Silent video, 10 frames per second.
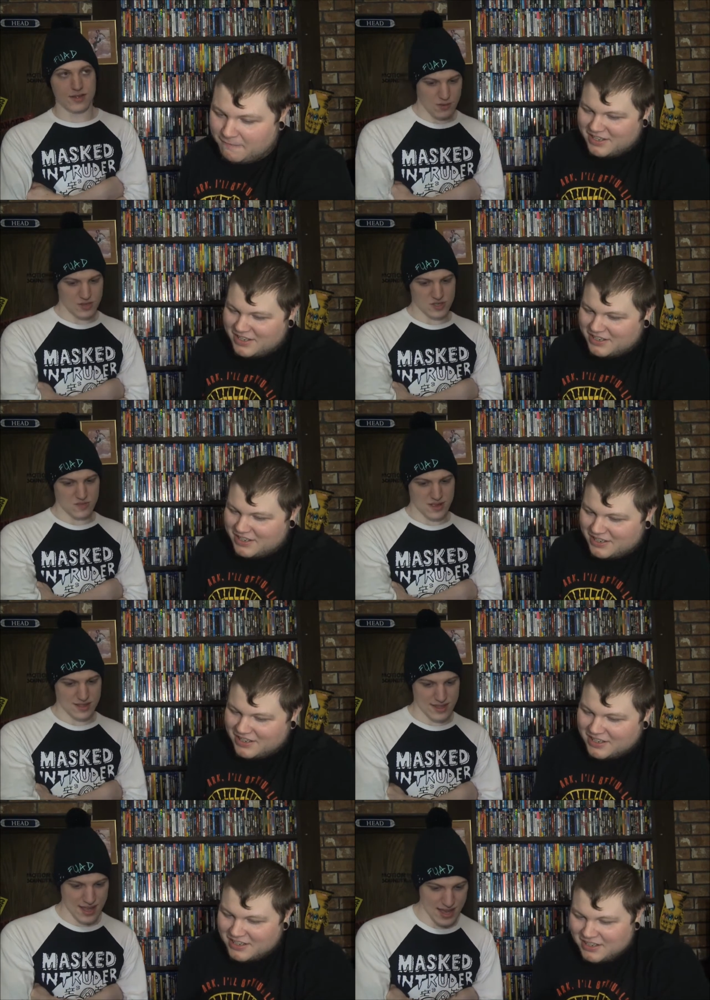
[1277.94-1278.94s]
Speaker 1: Will
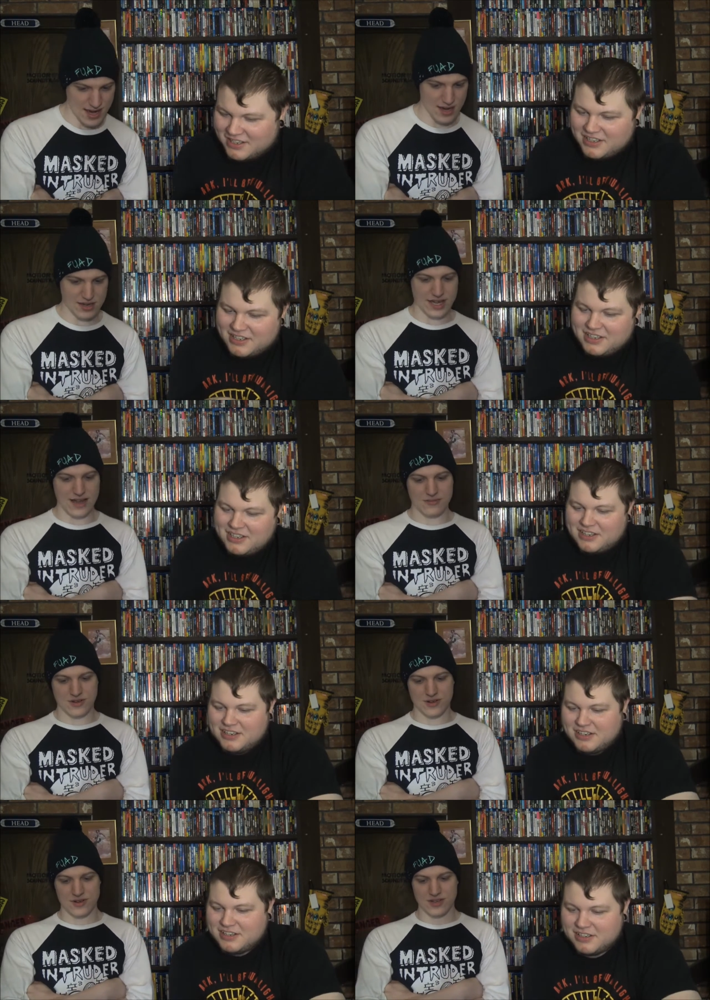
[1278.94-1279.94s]
Smith and Tom
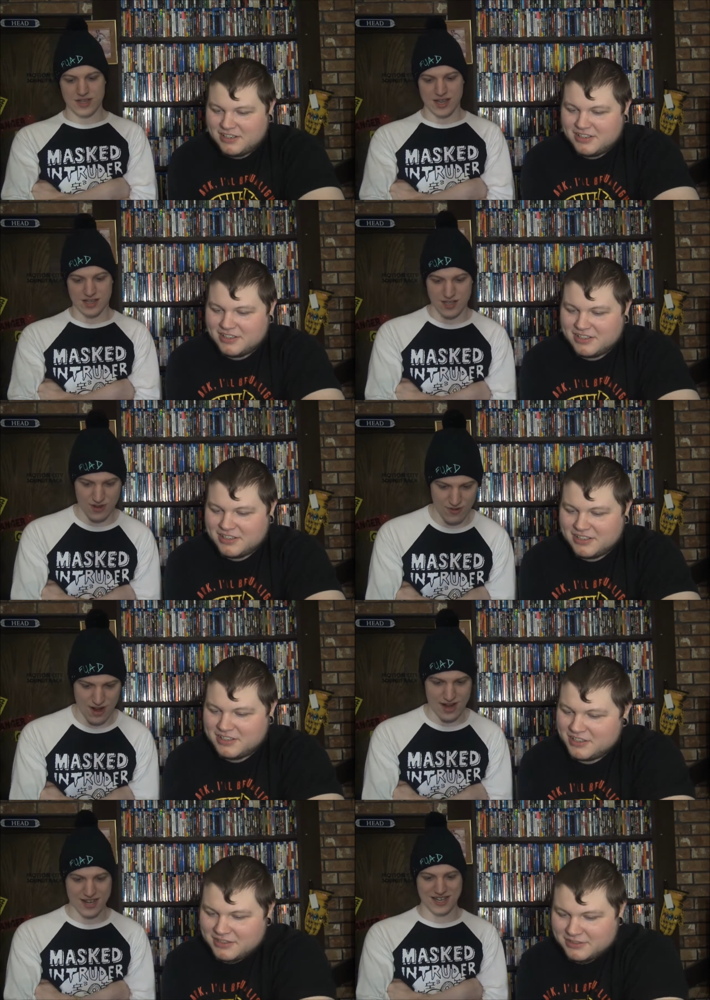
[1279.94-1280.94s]
Cruise against The
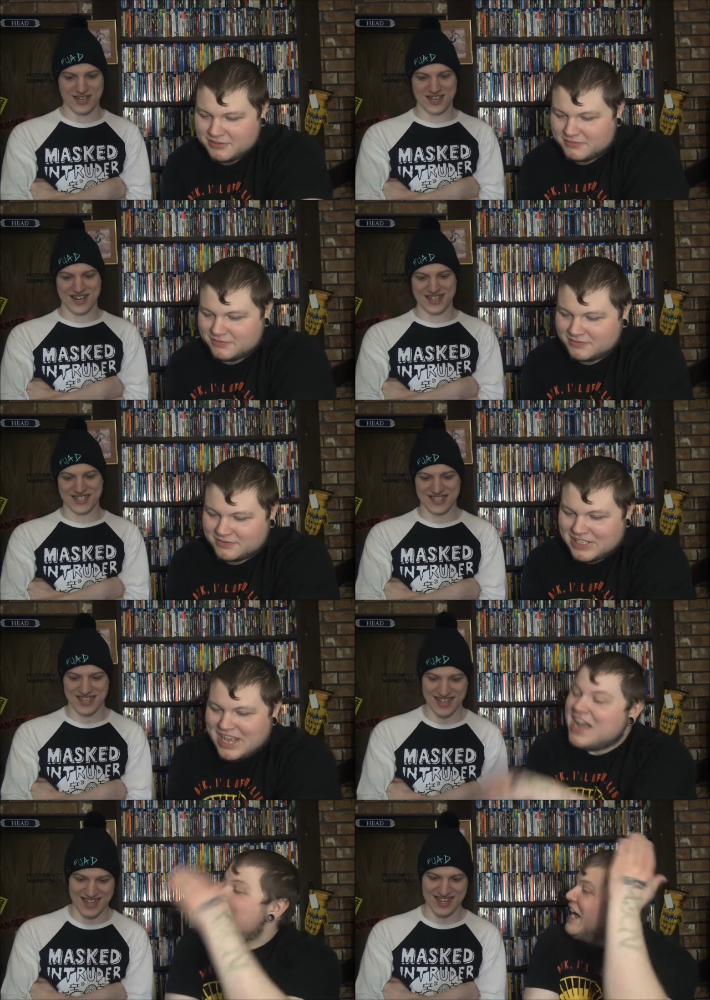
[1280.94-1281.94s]
Rock and John
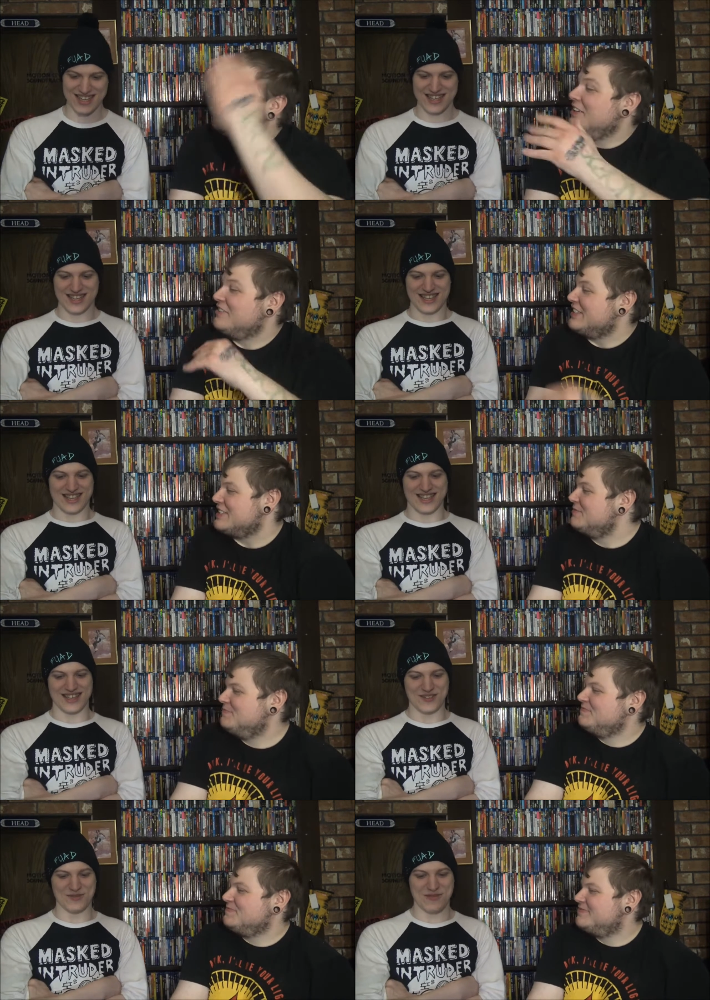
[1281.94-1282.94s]
Cena. I love this. That
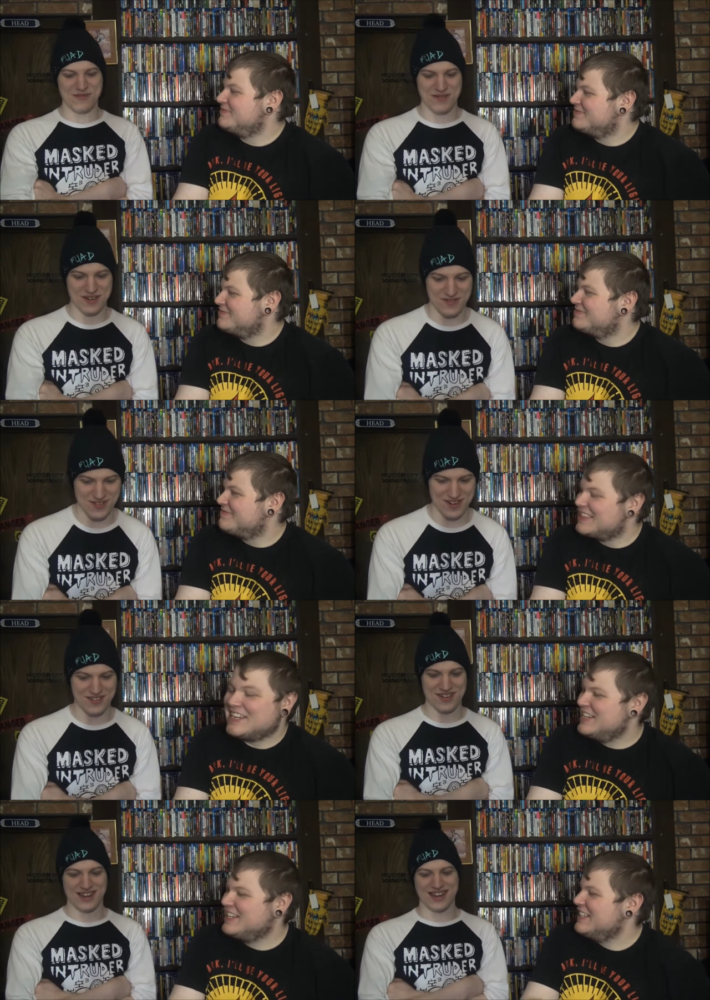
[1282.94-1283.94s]
would be a pretty funny
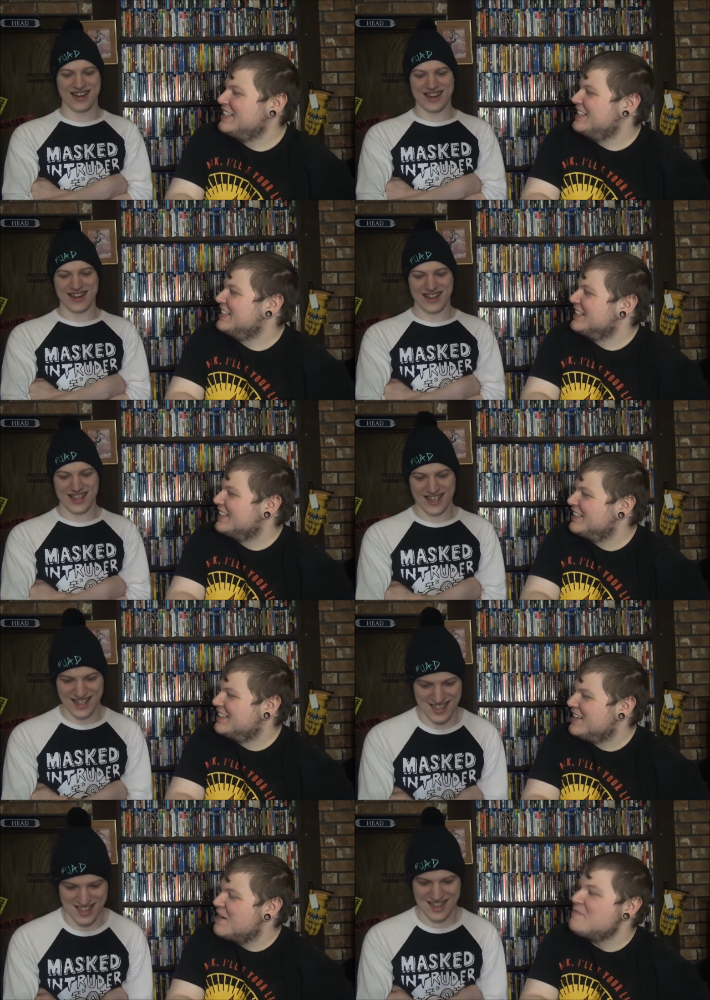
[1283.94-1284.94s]
Speaker 2: one.
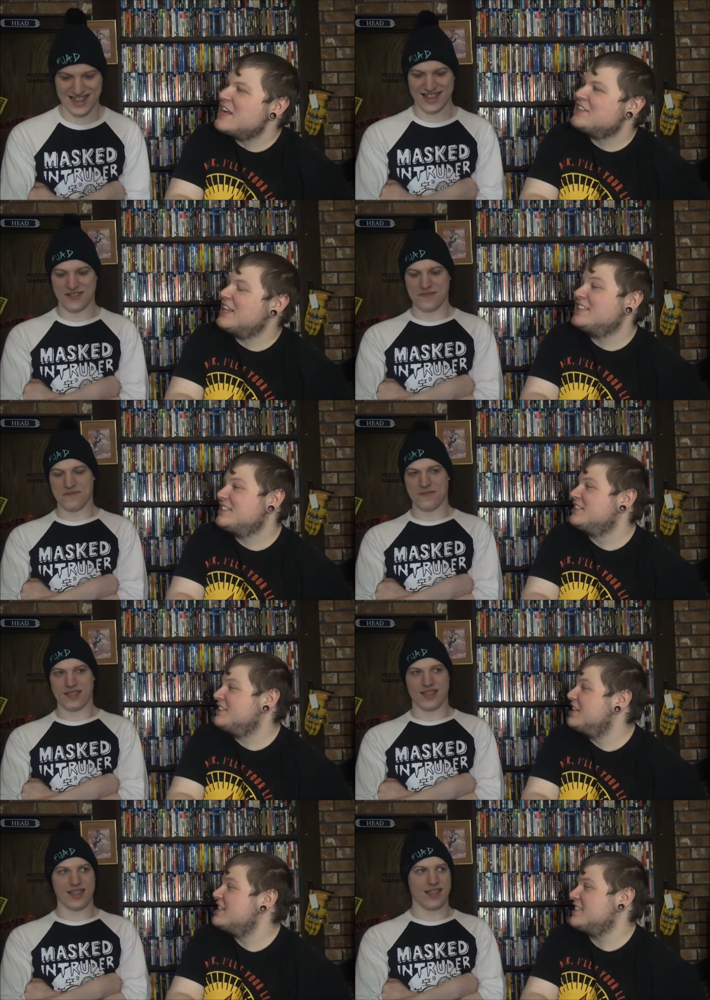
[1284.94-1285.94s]
Yeah. That's
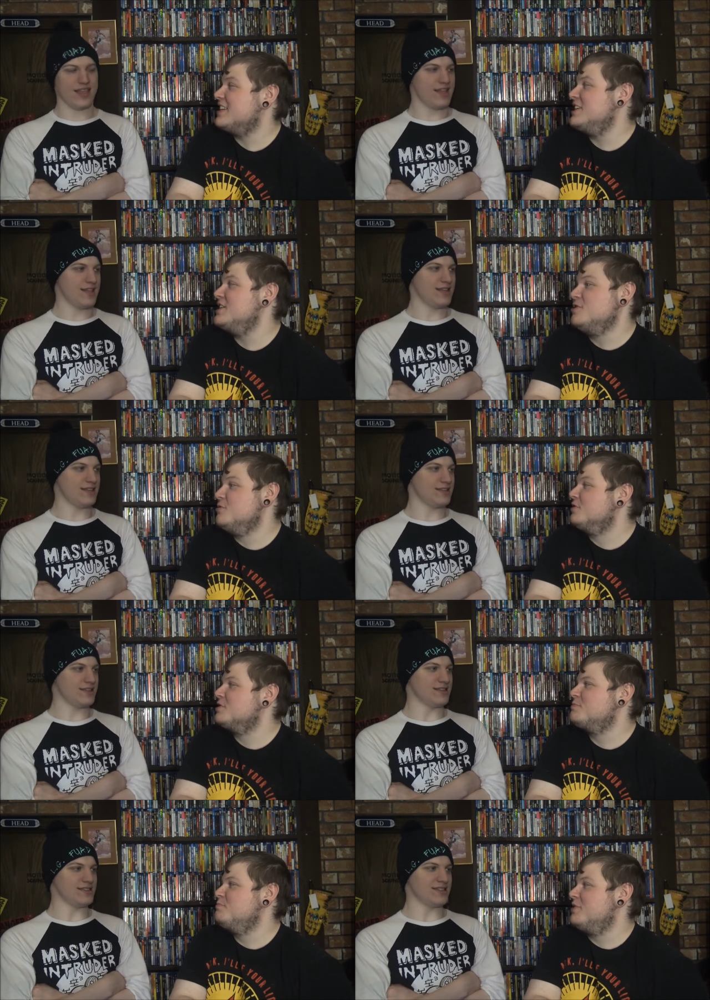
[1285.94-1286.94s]
a
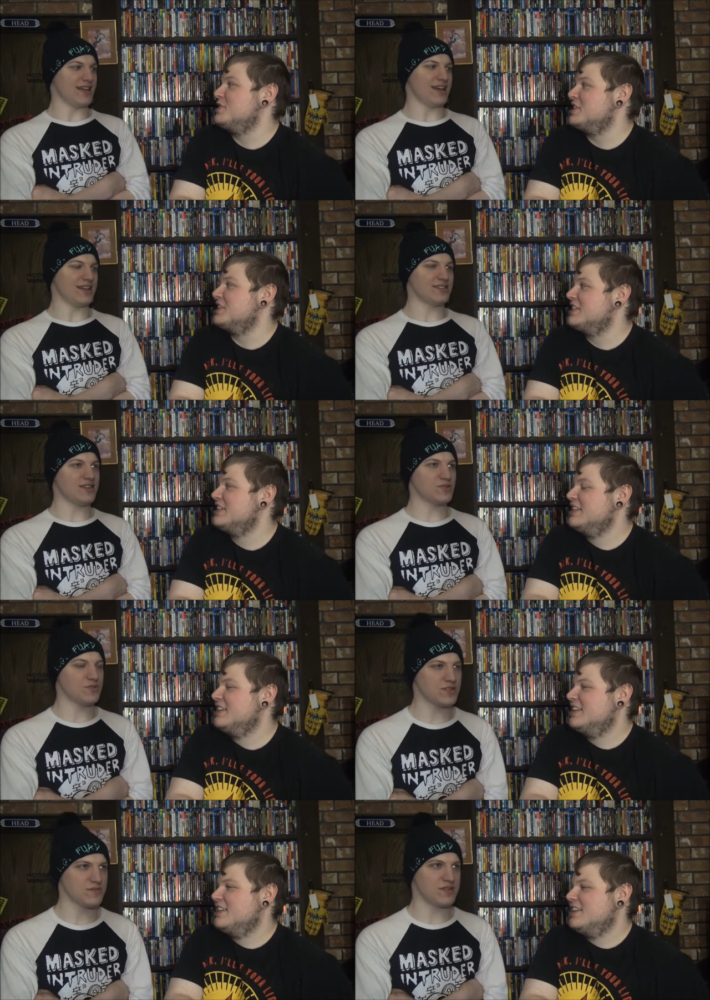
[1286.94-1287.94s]
huge
Speaker 1: budget. Yeah, as long as
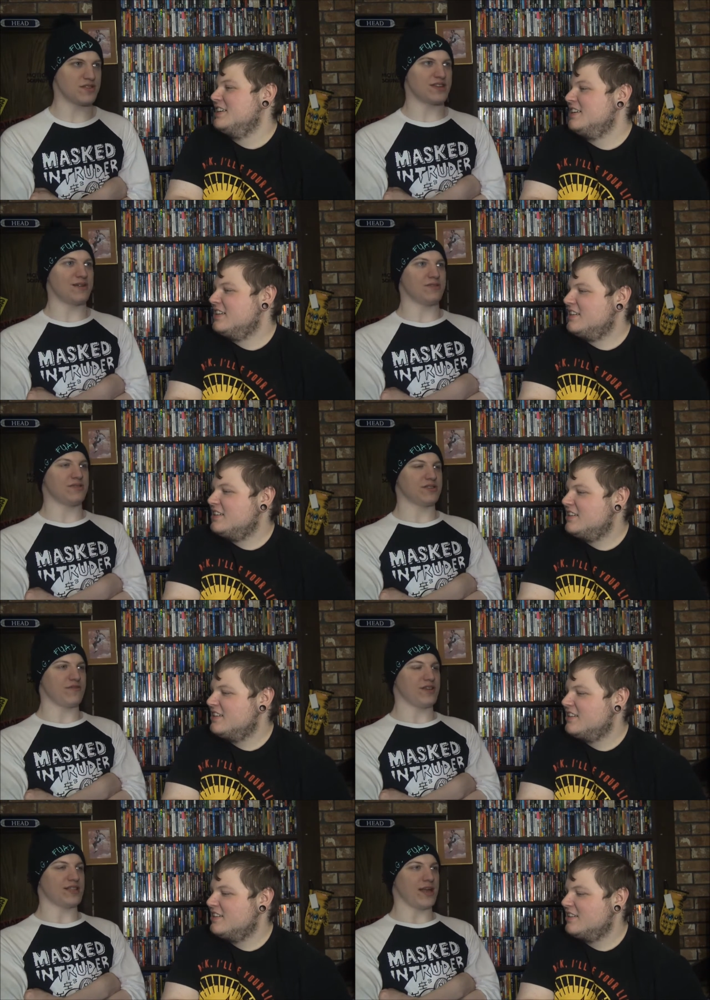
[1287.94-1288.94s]
Will Smith and Tom Cruise, I
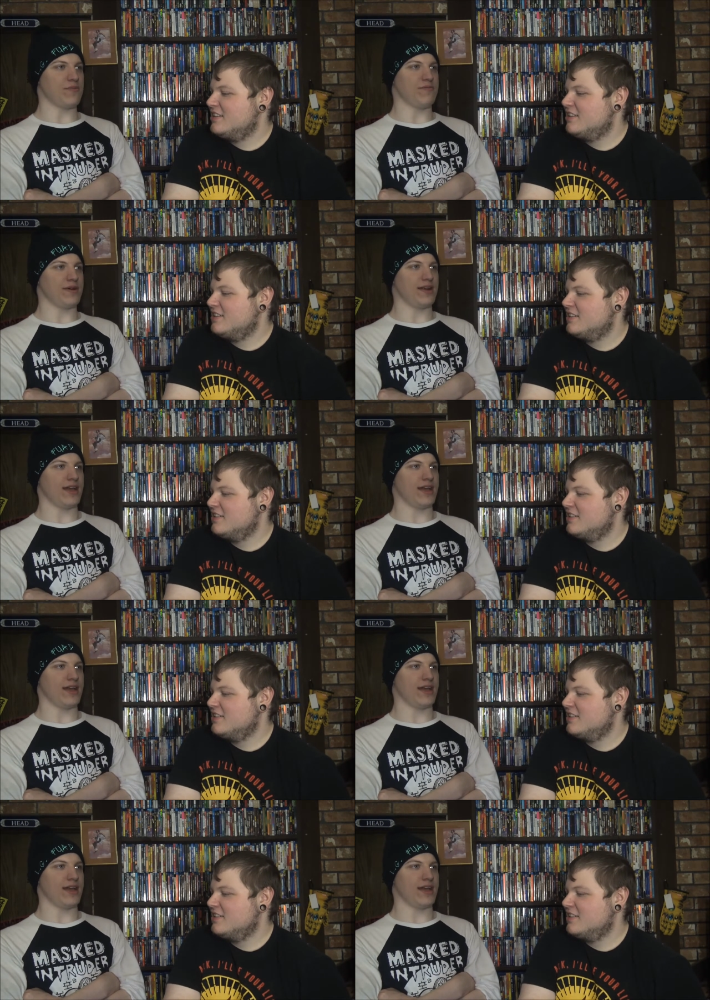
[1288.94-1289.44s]
feel like they would butt